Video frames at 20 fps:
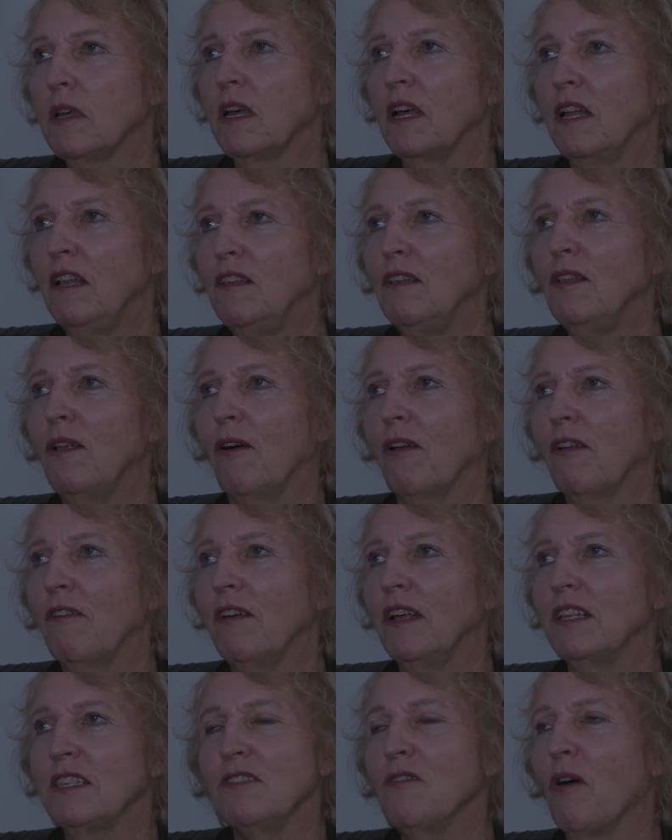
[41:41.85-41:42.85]
a lot of.
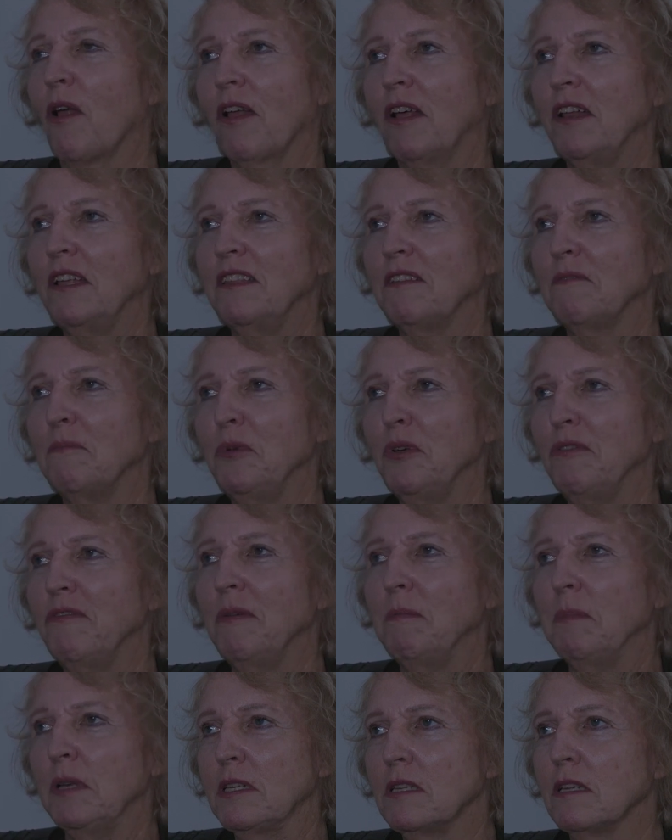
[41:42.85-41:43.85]
It's not only the
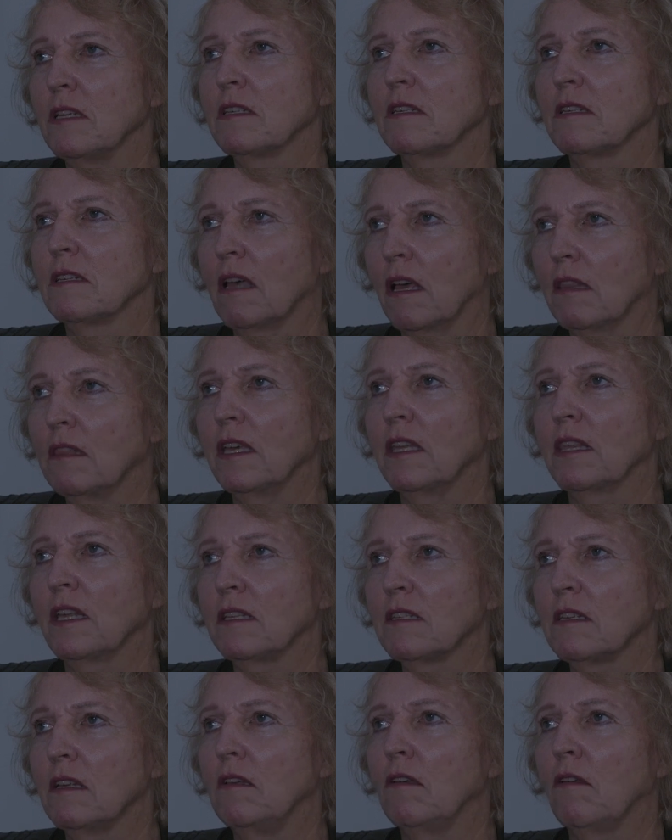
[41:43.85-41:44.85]
movie business. Yeah. I think
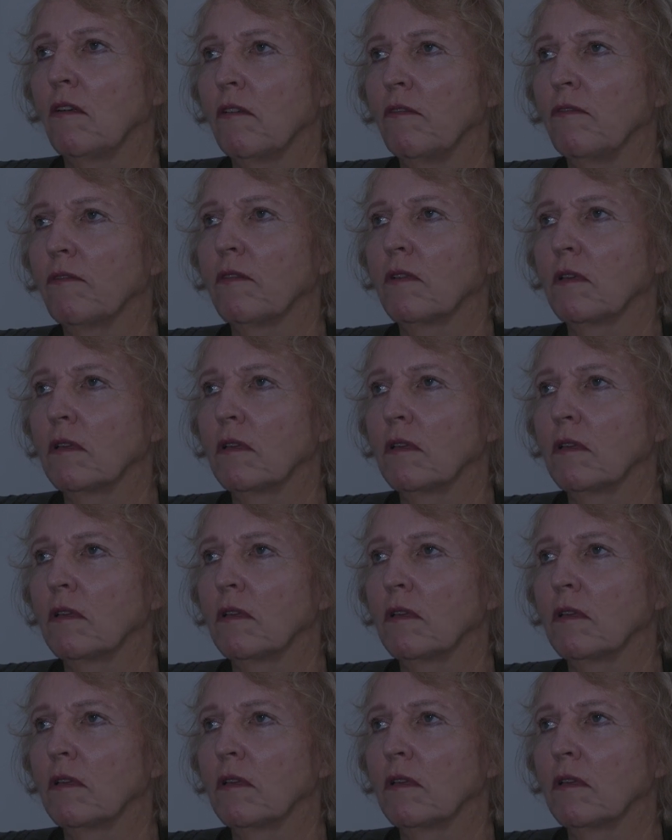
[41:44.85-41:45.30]
that's a lot of.